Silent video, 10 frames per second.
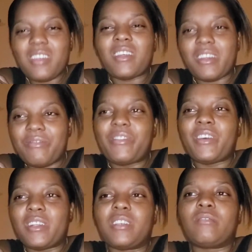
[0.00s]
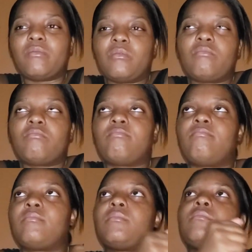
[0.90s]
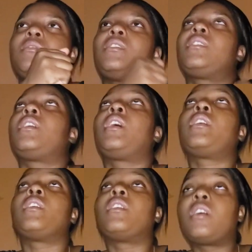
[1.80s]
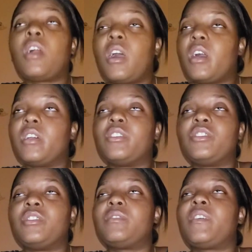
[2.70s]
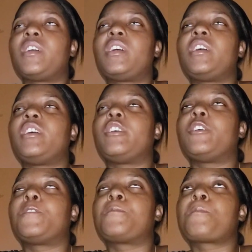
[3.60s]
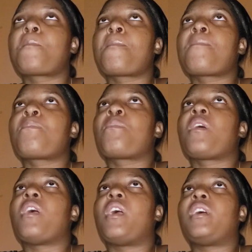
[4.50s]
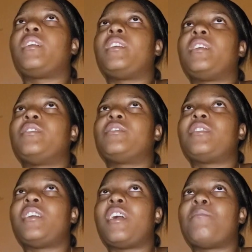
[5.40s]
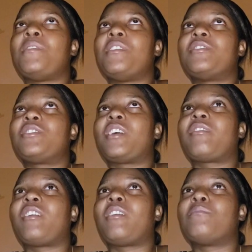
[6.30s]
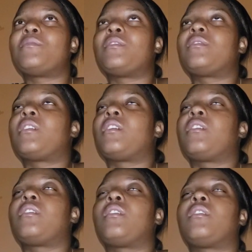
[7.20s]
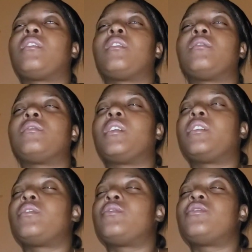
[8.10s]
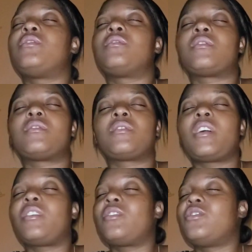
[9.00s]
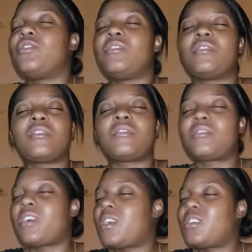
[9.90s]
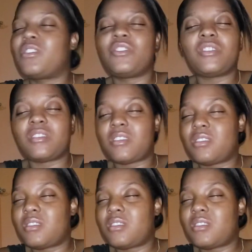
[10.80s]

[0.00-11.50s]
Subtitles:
That feeling. I said, thank God she's finally here. And then she did me here, she cried and I said, thank God, thank you Jesus, thank you Jesus, thank you Jesus.